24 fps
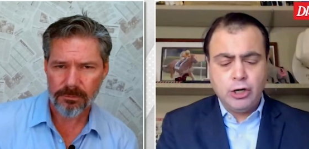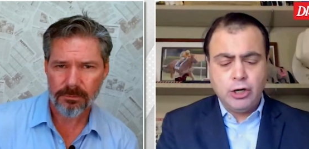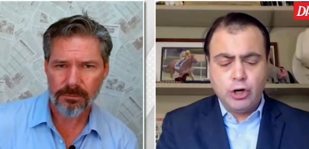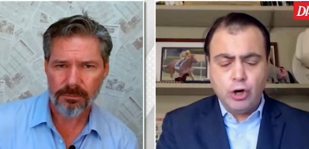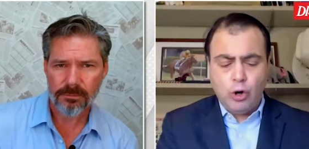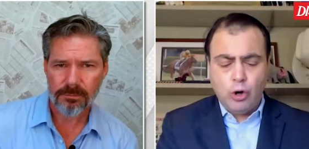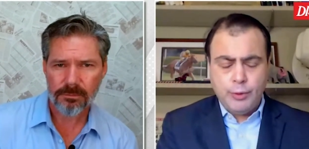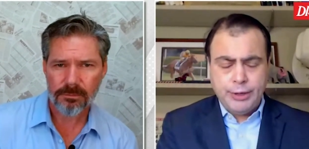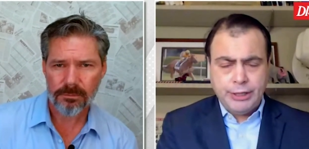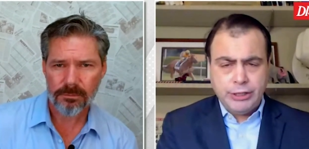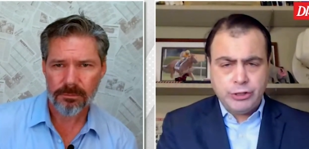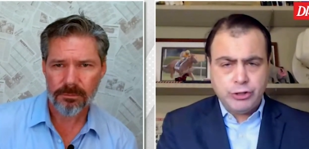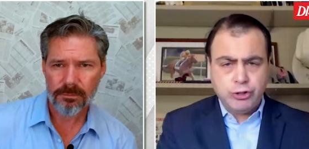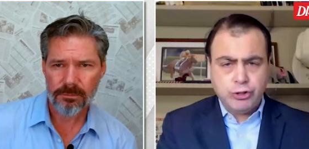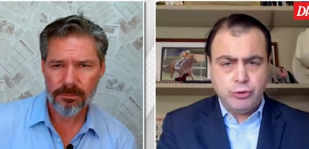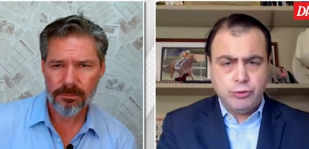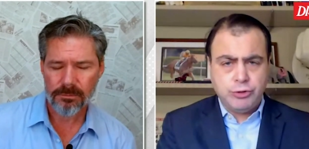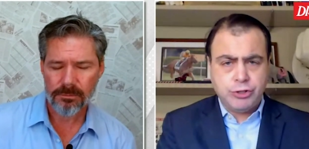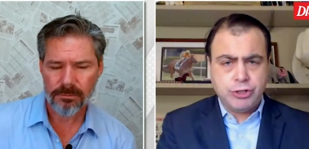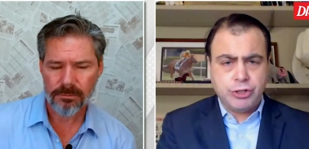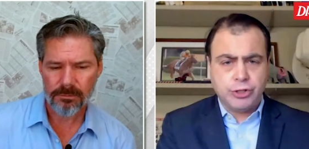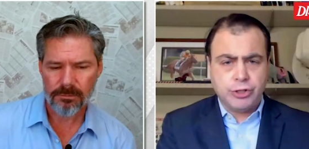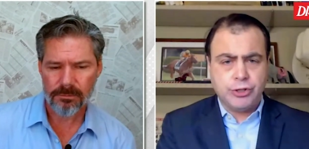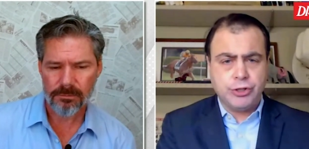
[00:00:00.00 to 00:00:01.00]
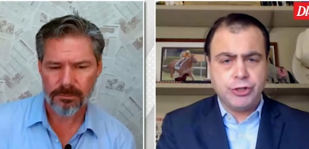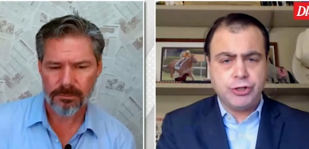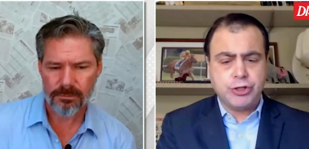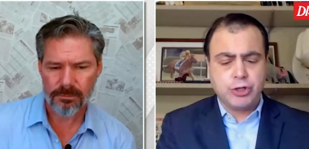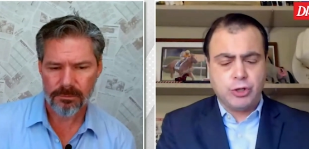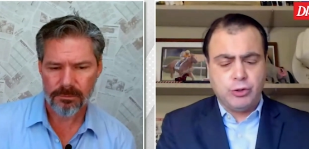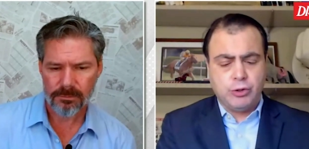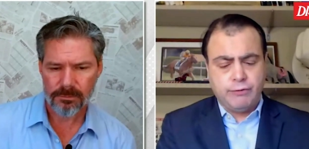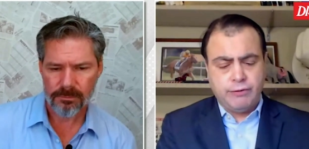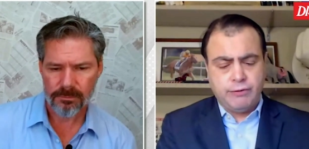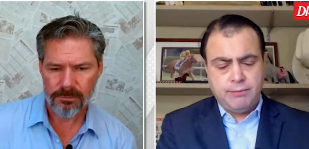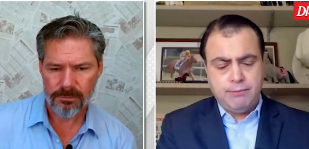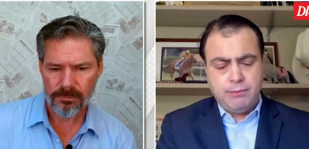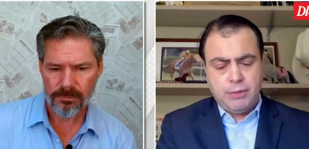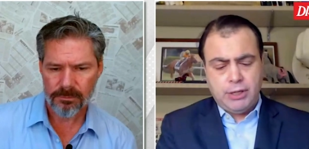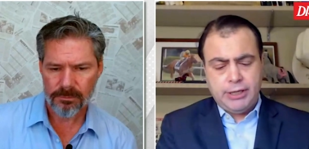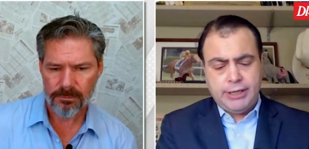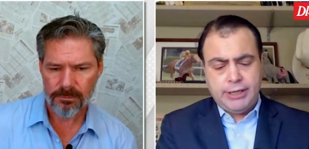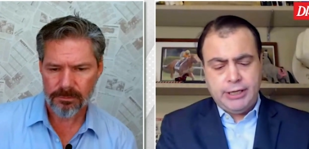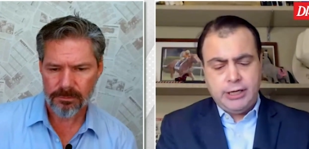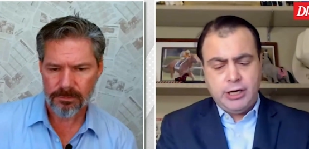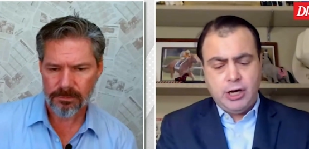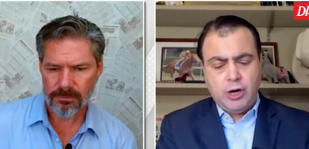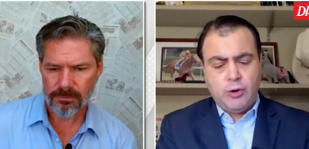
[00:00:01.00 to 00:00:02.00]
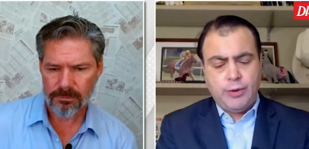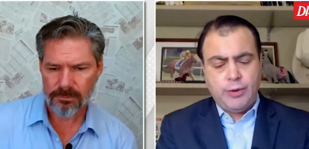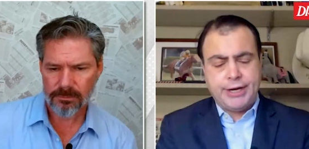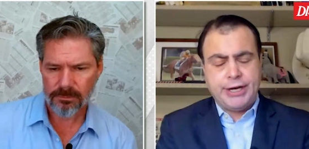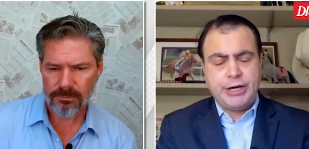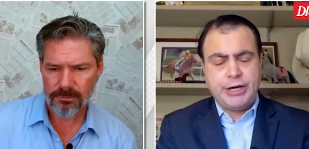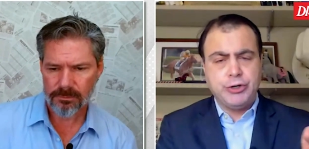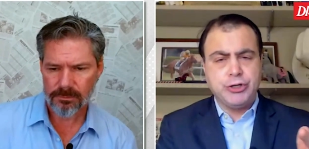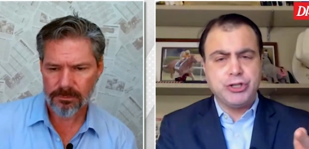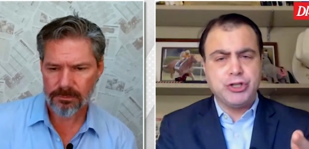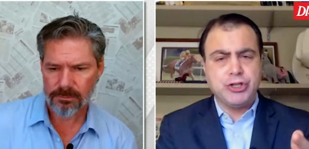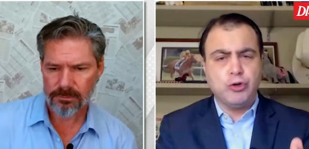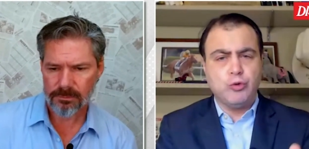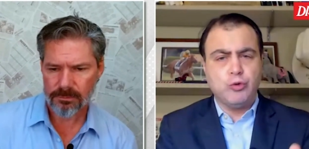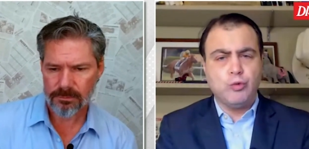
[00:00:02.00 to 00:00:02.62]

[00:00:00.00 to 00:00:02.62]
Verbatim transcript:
Speaker 1: going two turns over Muddy Going. Here's the